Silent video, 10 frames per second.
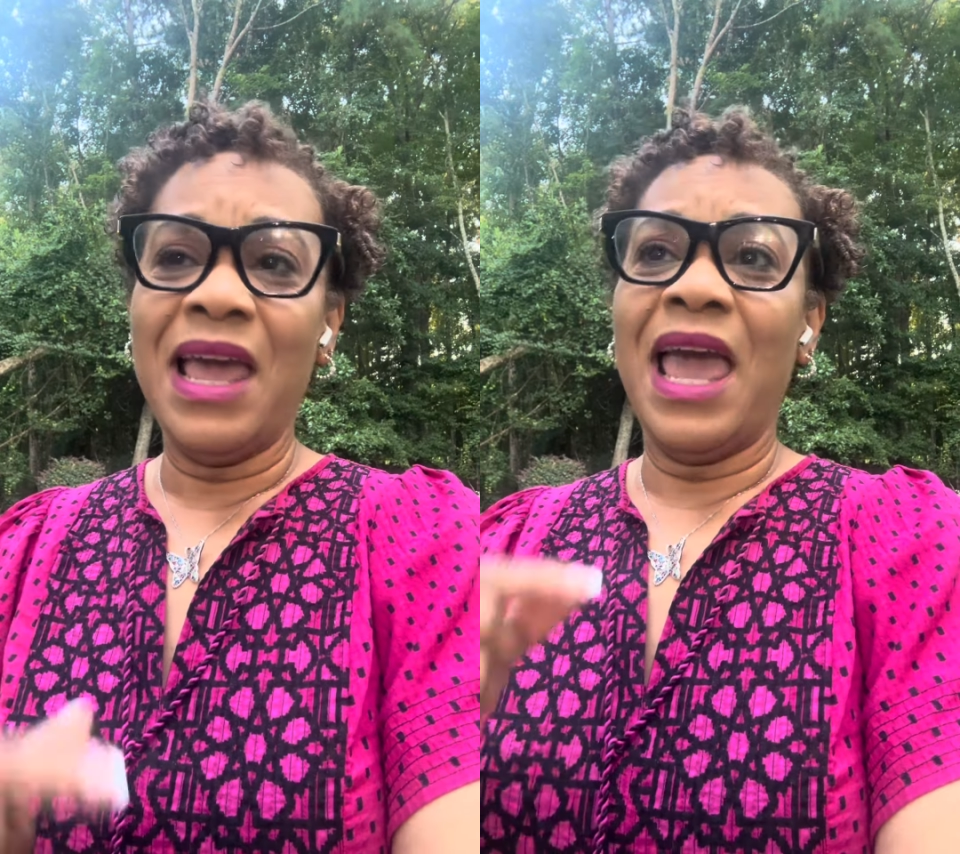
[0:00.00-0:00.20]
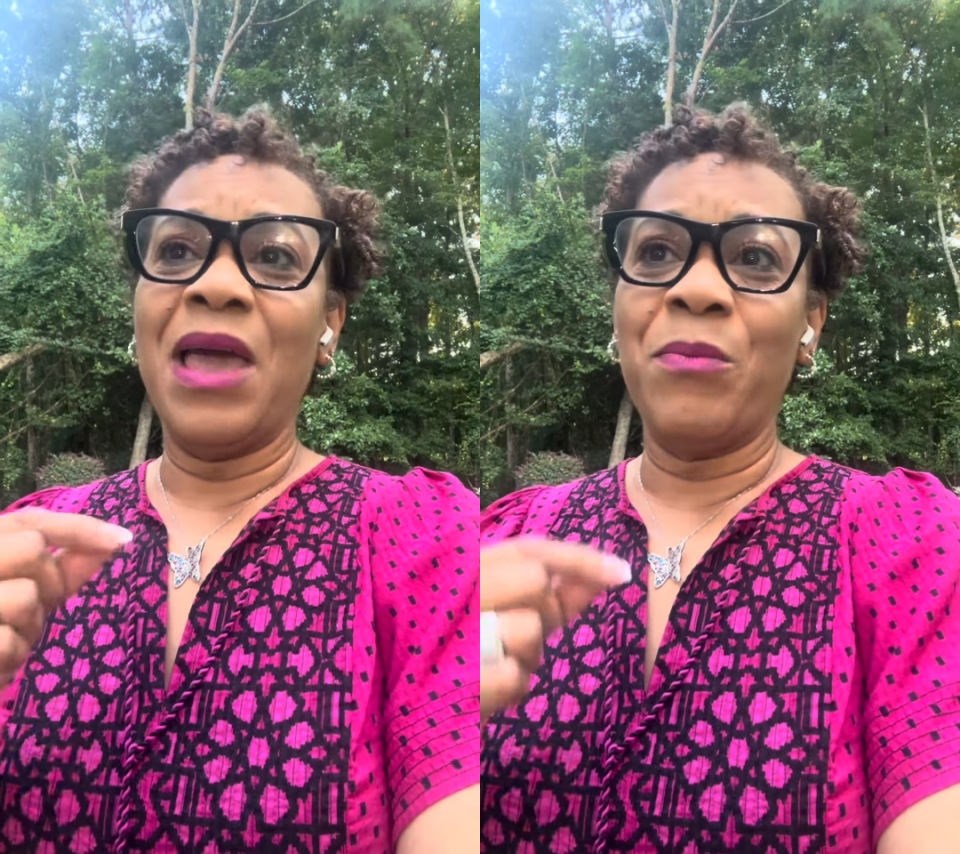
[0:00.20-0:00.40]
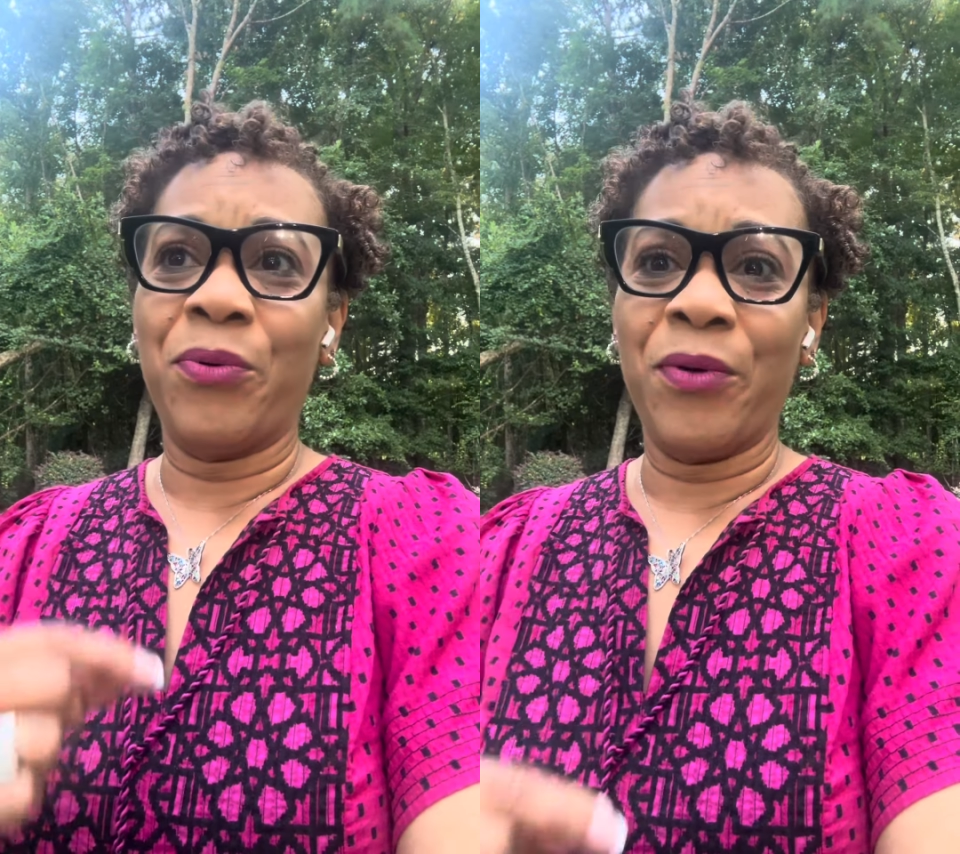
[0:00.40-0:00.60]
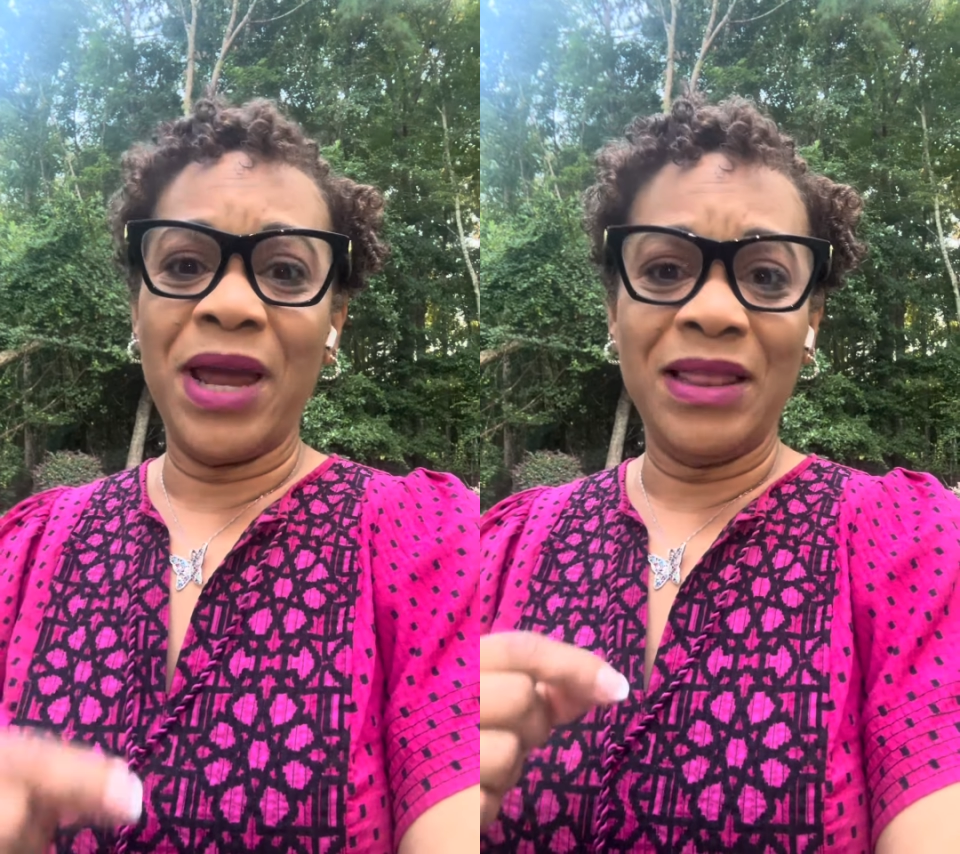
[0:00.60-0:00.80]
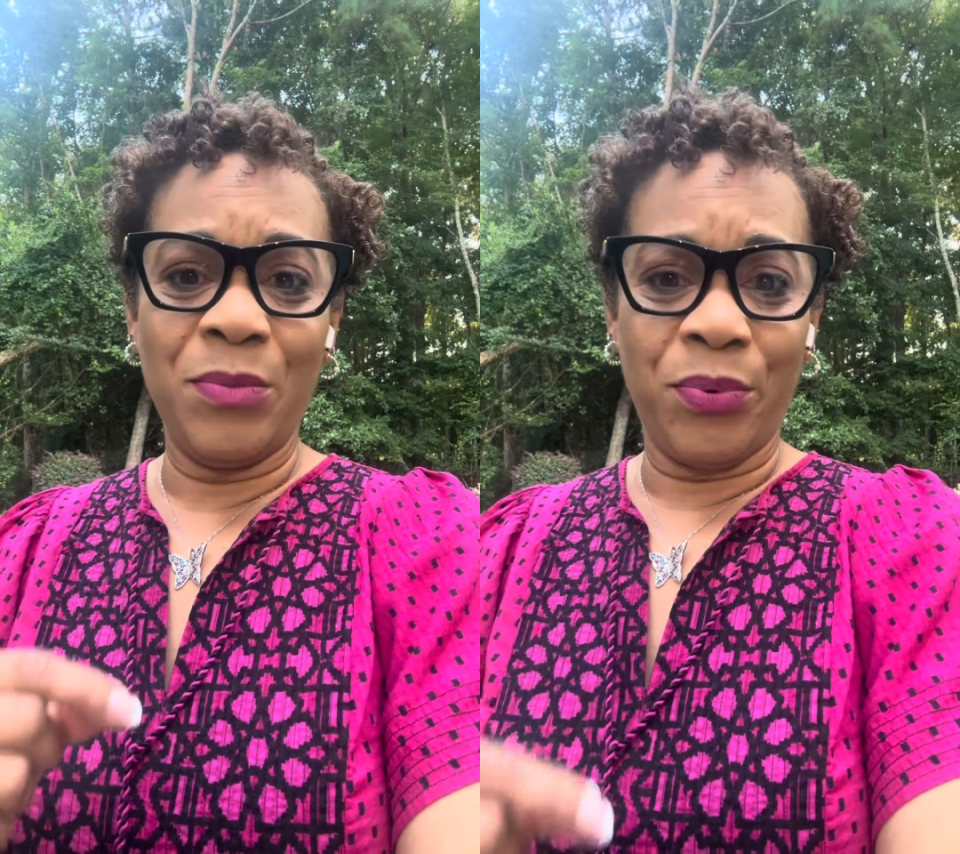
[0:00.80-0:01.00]
in
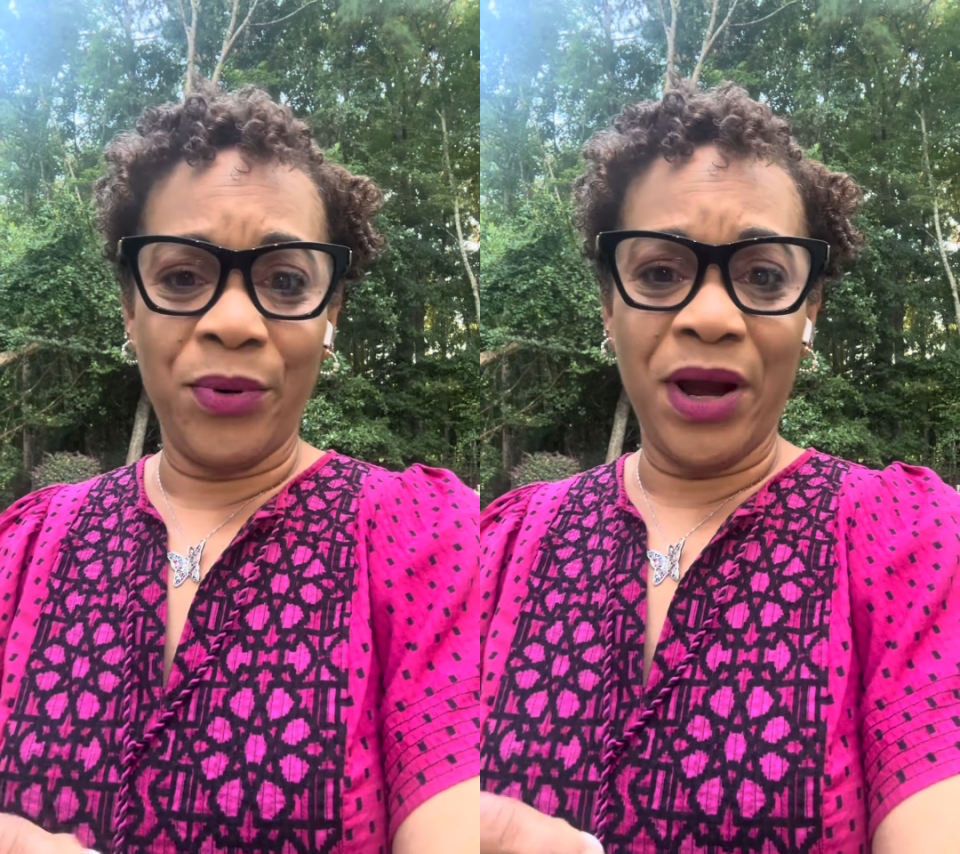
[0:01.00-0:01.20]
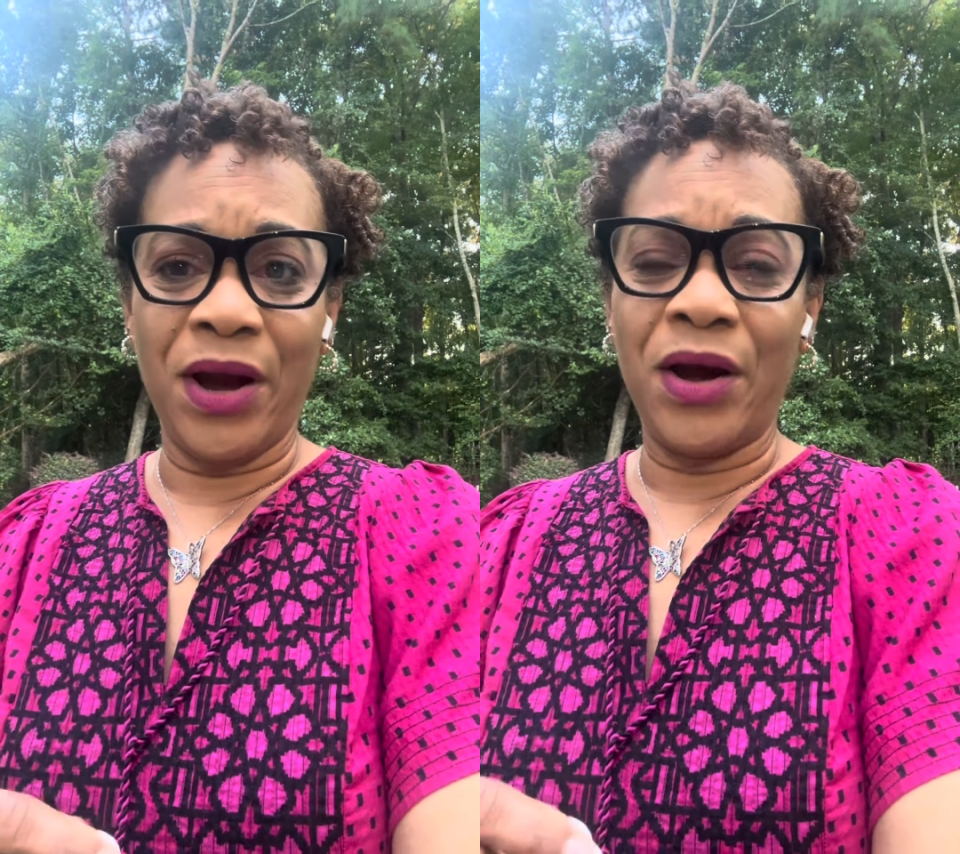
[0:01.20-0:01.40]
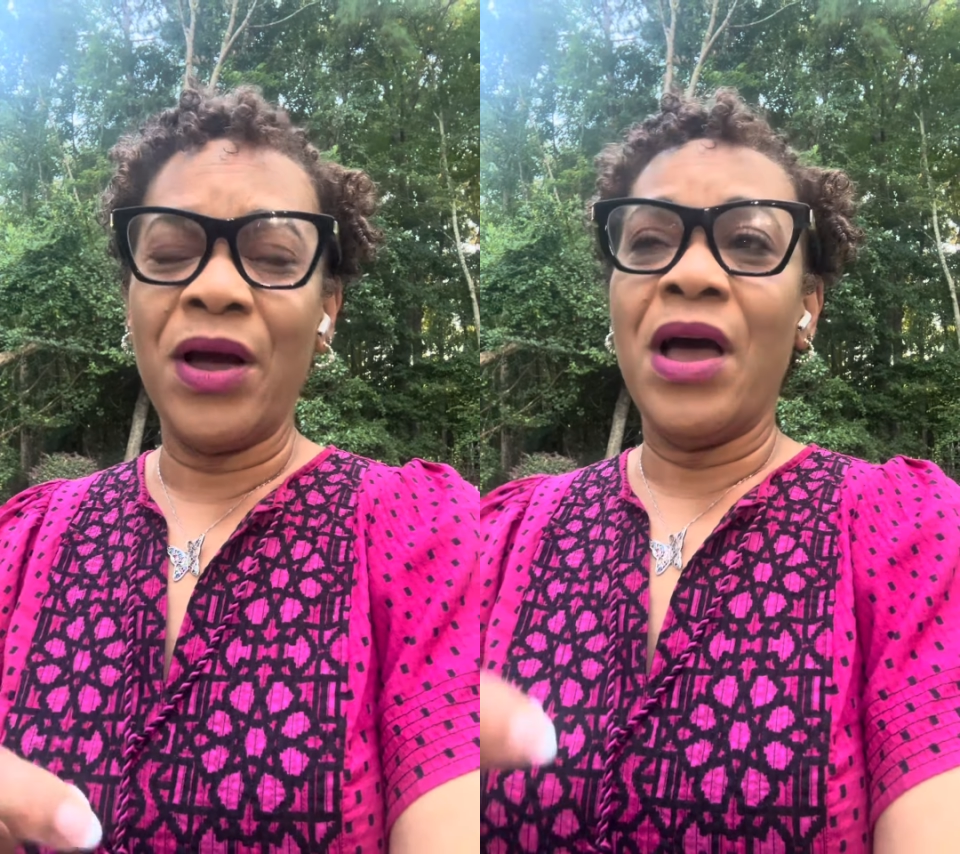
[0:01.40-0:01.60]
praying the prayer